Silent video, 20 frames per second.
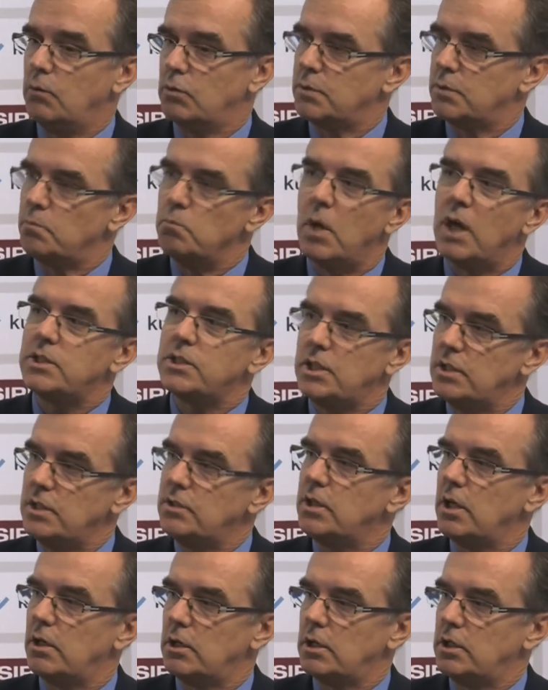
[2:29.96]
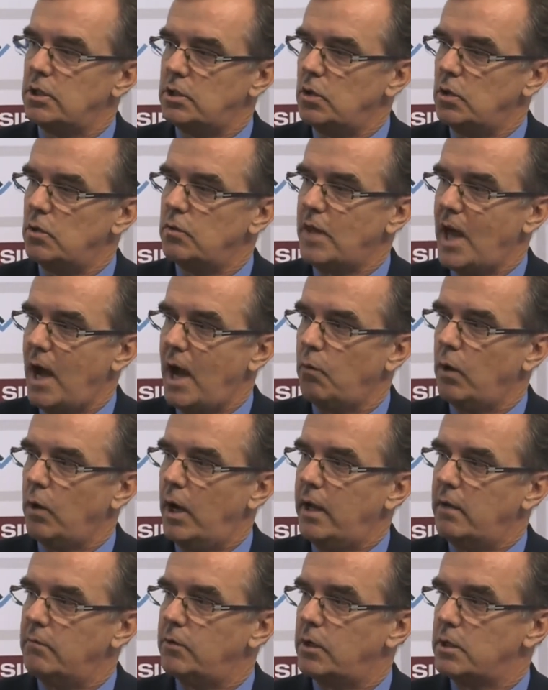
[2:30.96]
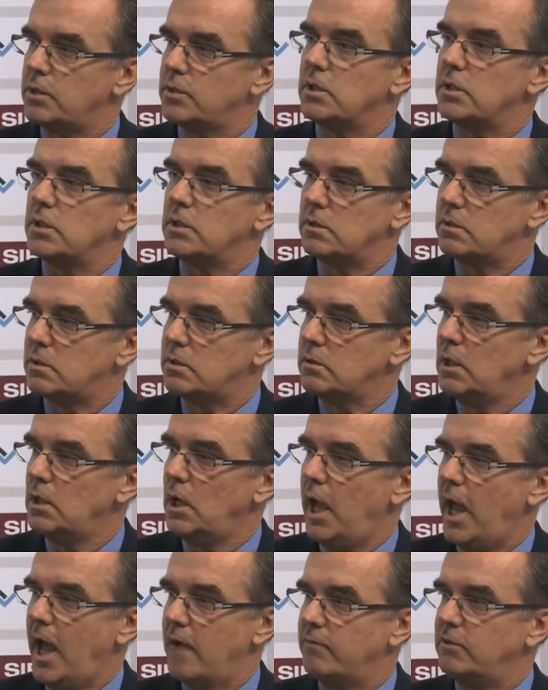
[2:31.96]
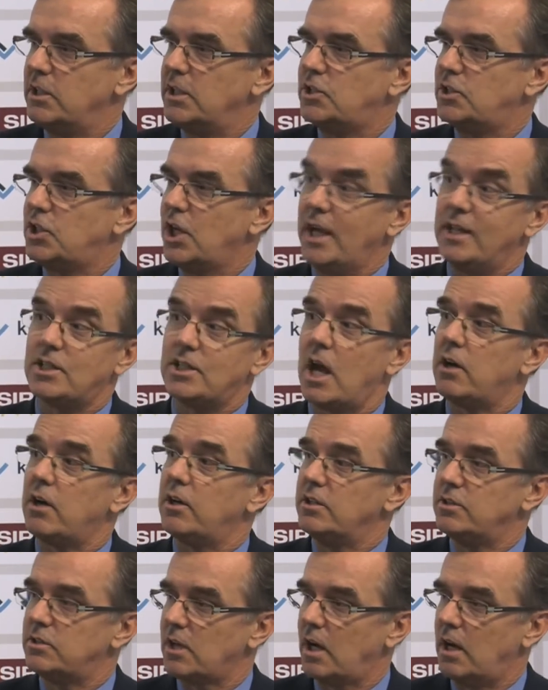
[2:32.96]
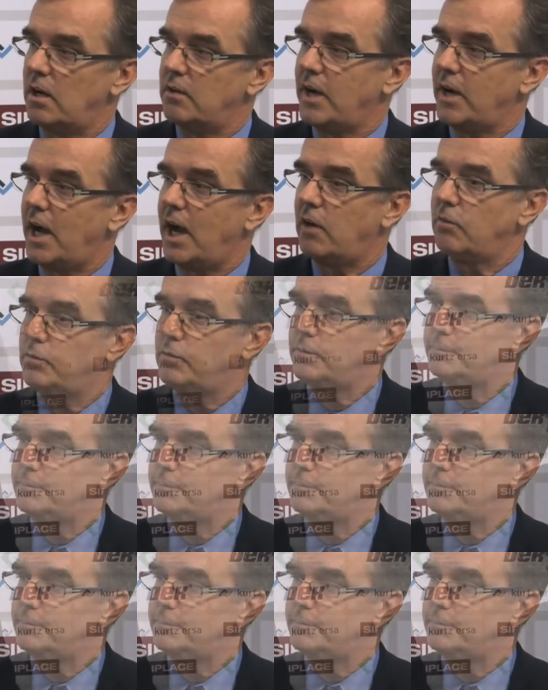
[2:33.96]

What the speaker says: It was much easier to do that way versus having to change out an entire valve.